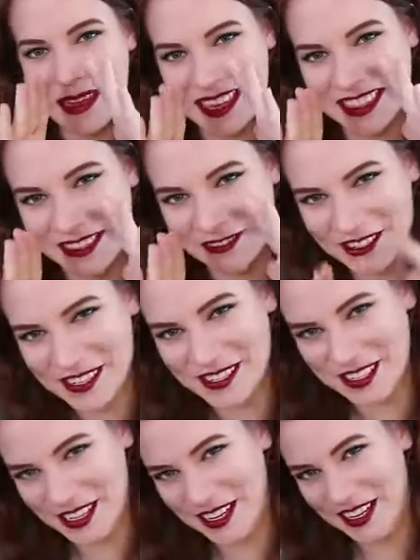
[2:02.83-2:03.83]
maybe in the
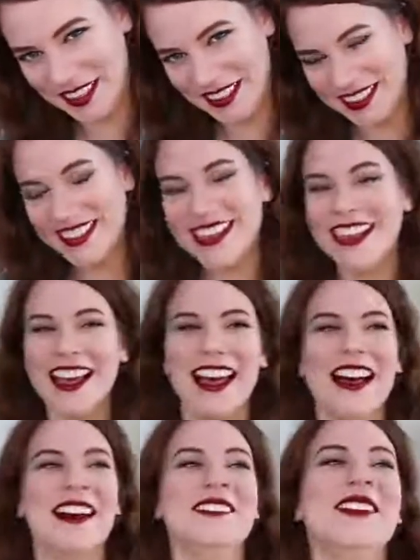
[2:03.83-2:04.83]
future.
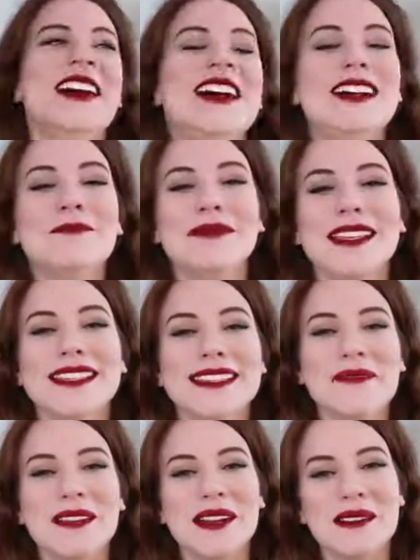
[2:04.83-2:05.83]

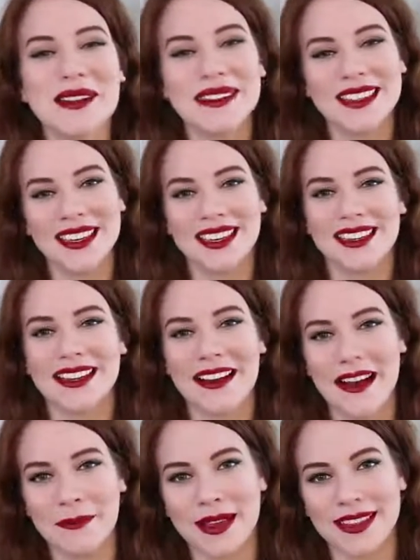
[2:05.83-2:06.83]
please let me know what you think in the
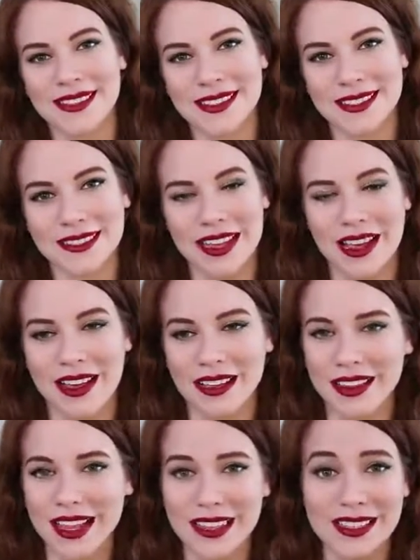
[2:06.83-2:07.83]
comments.
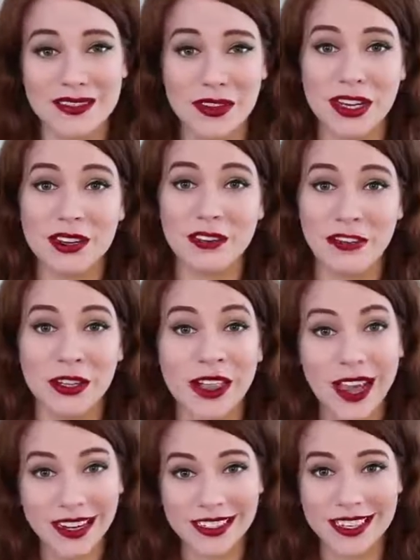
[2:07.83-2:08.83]
Like this video if
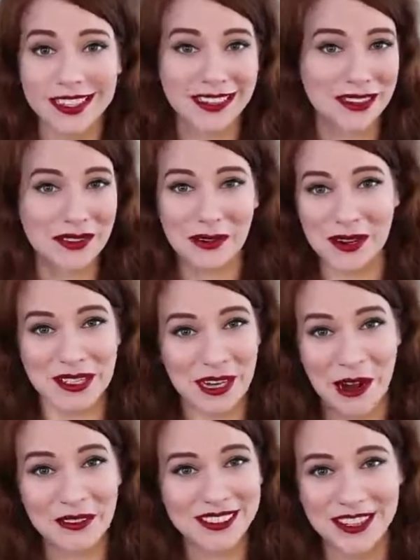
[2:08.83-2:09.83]
you liked it, or
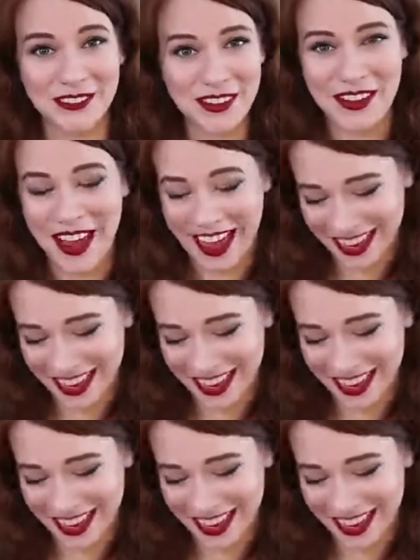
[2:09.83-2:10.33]
don't if you